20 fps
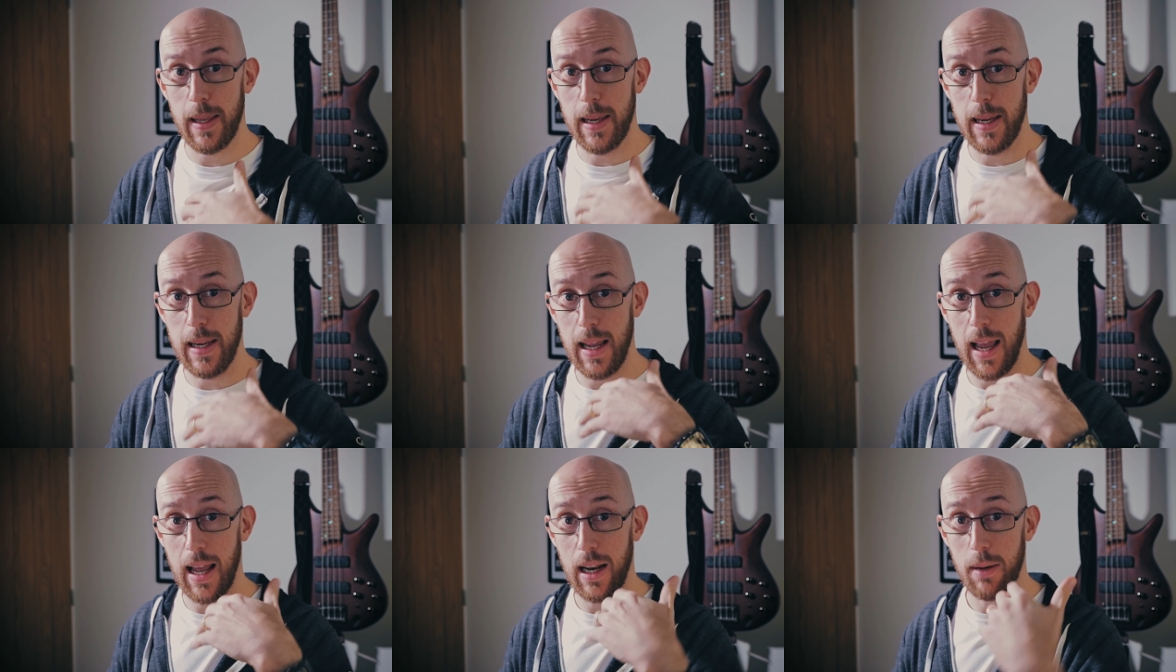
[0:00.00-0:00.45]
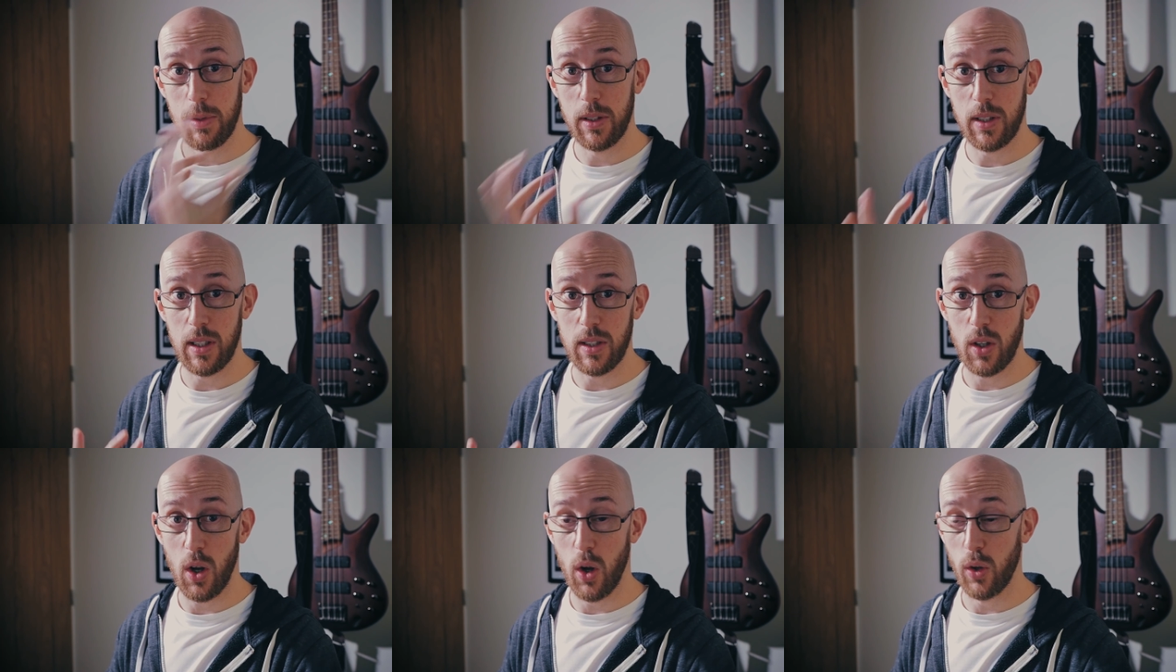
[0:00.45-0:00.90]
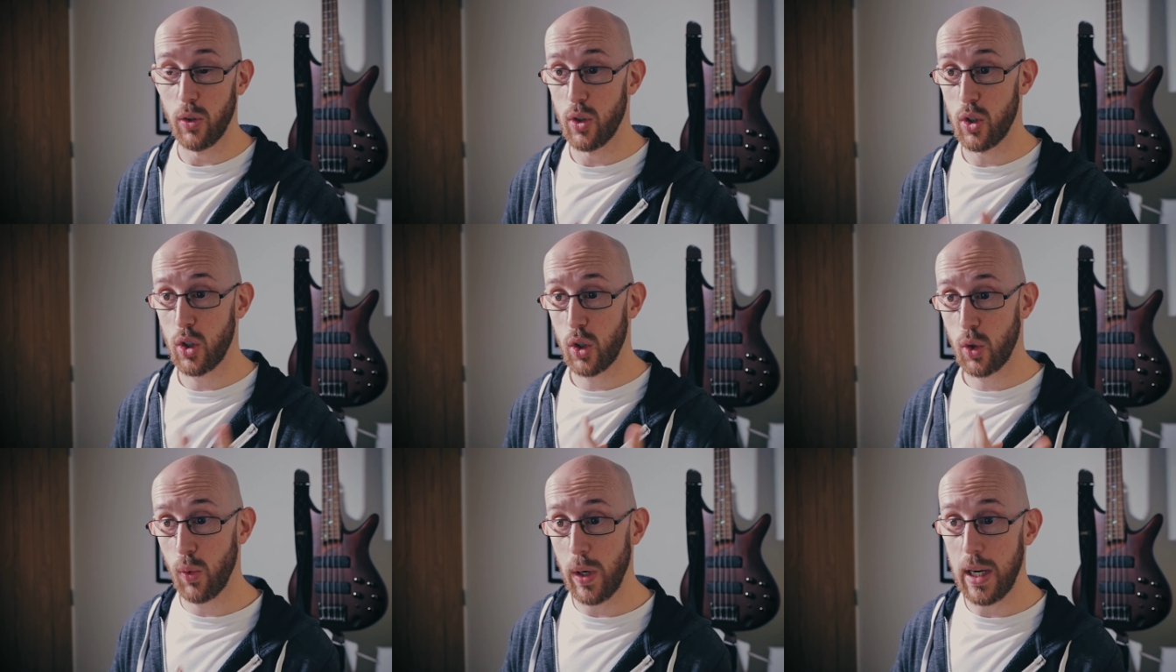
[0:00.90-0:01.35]
the element is on
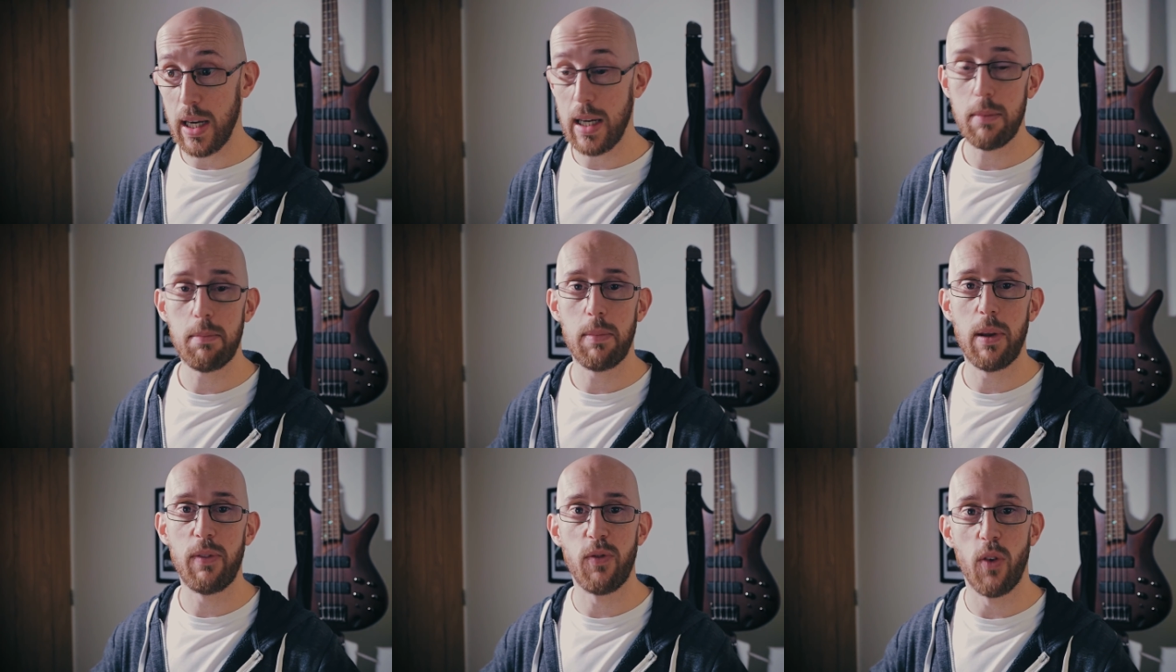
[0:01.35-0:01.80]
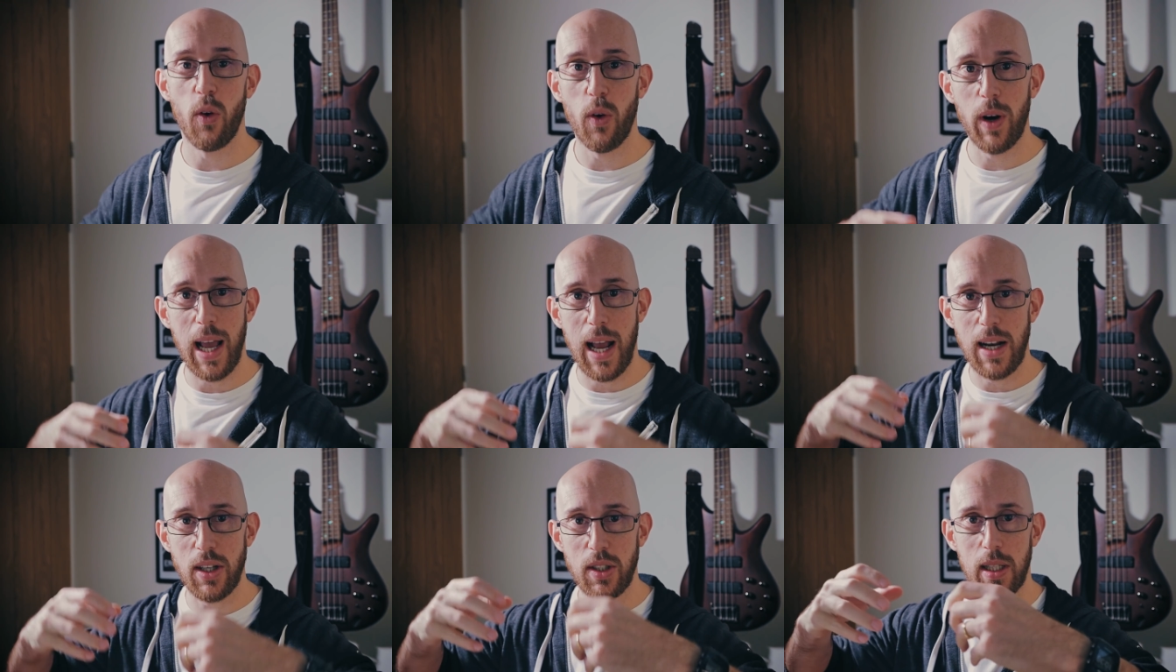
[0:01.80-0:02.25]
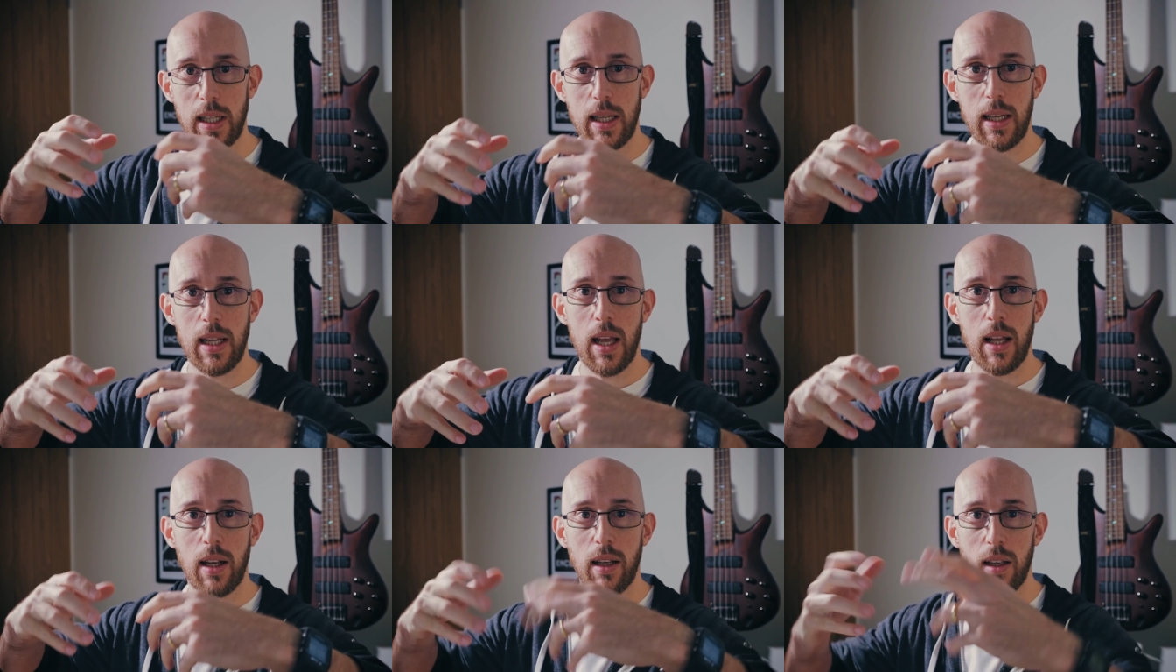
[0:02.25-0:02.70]
screen before it
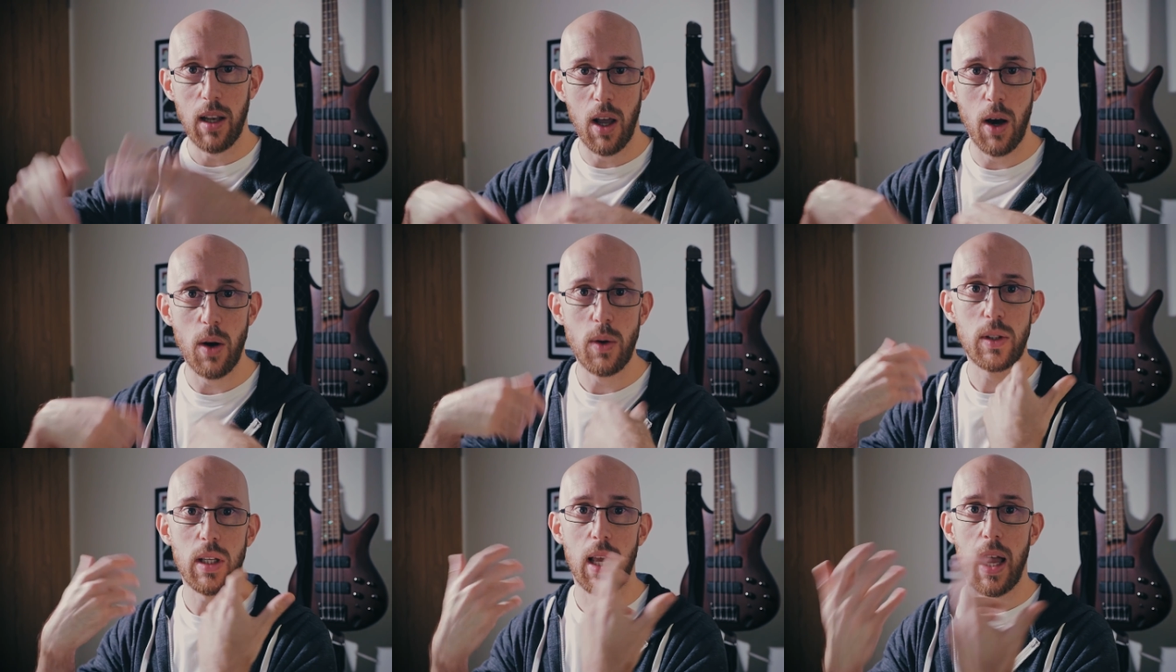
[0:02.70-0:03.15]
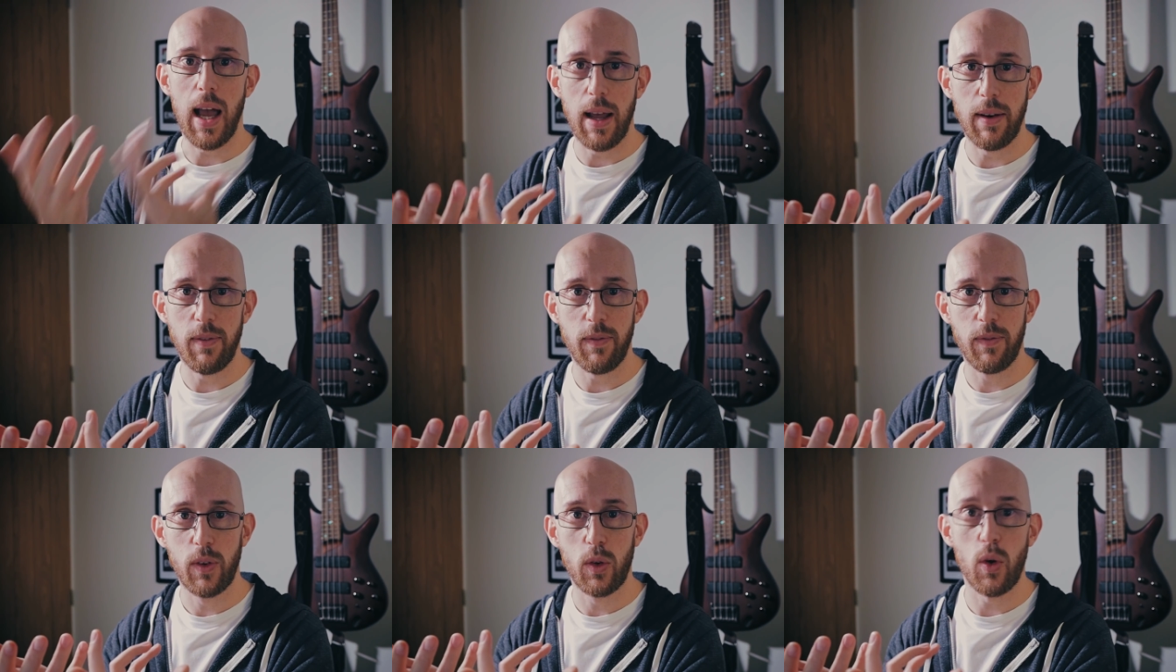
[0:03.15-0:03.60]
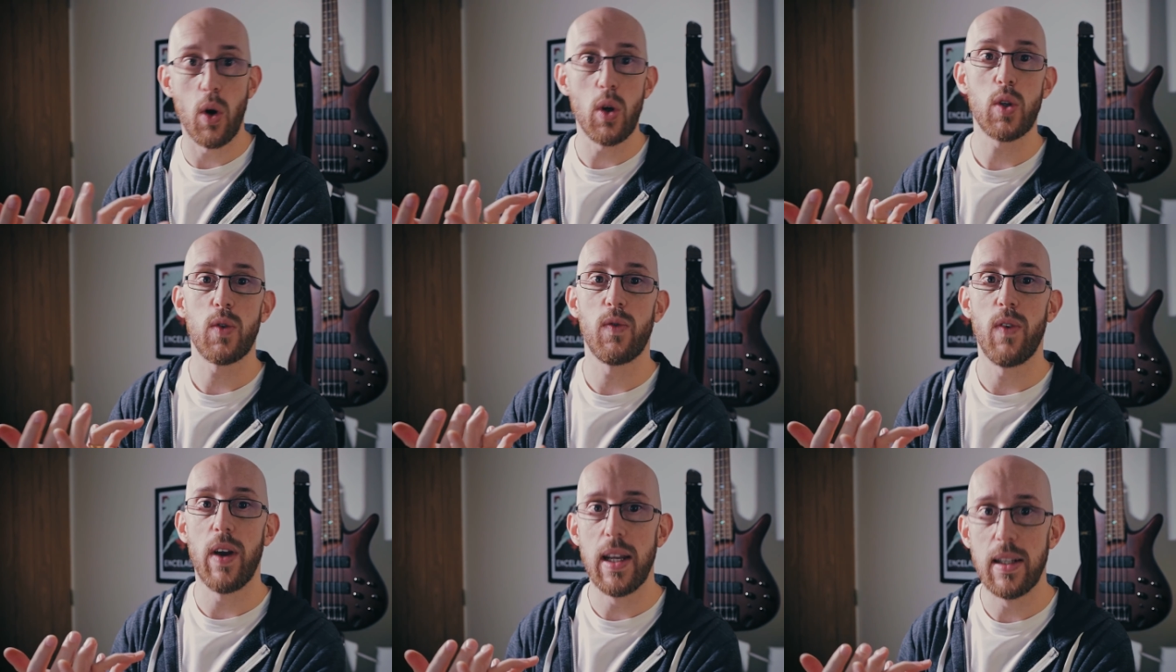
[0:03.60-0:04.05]
actually loads and
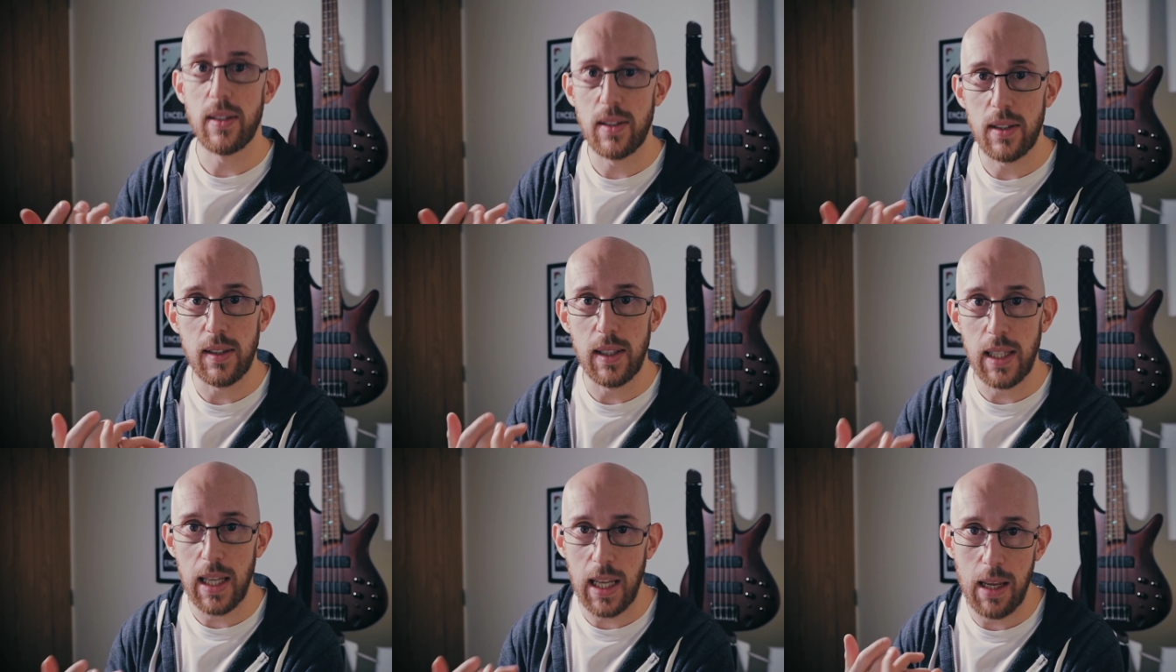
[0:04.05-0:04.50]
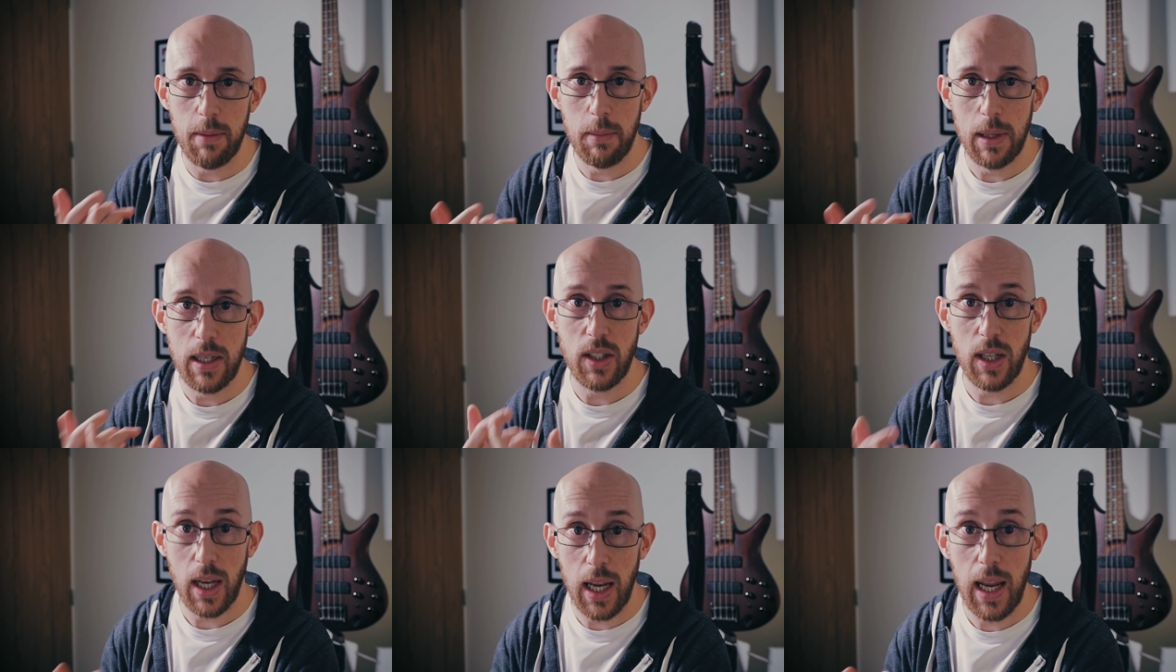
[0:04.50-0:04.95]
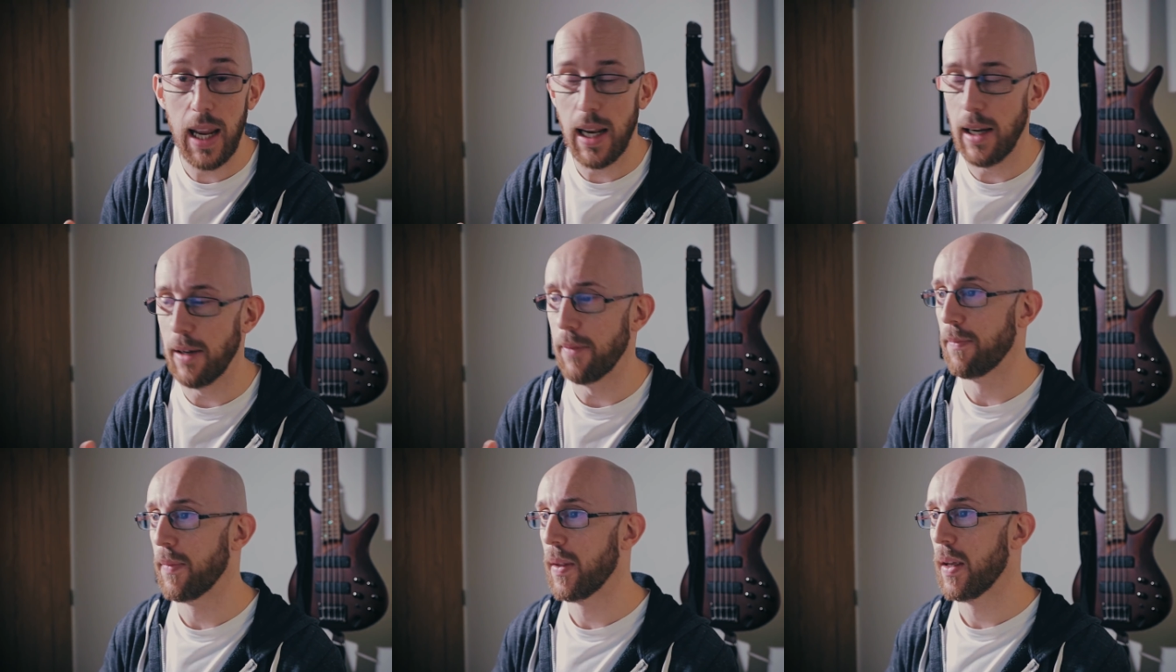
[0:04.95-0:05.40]
crossfades the image
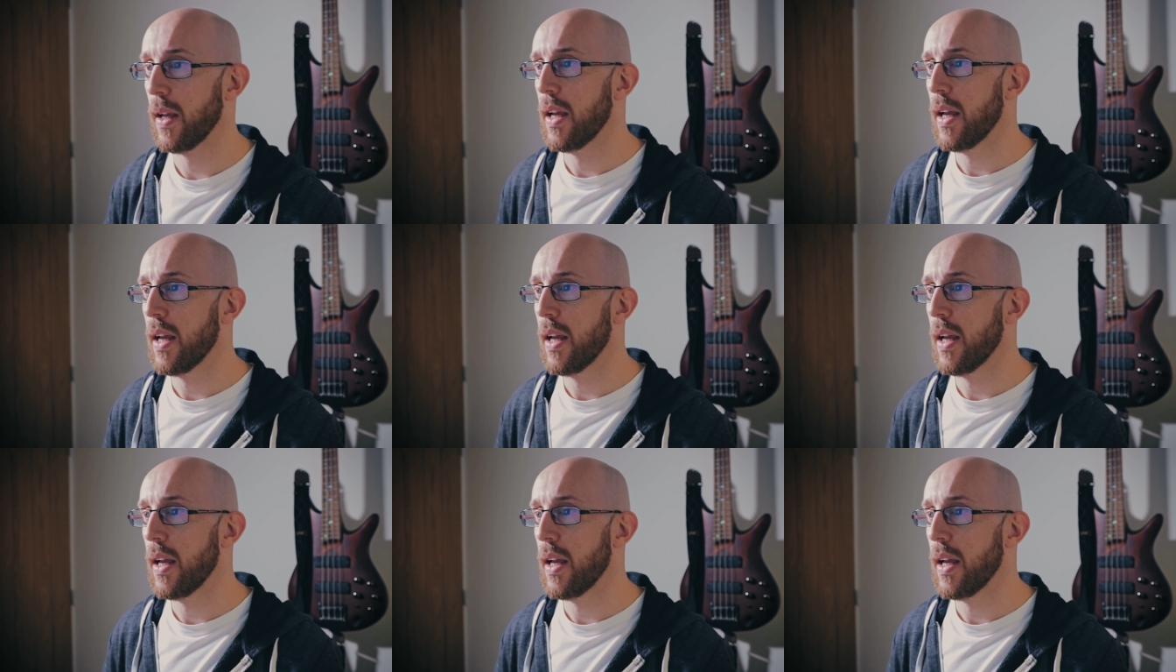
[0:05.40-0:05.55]
in.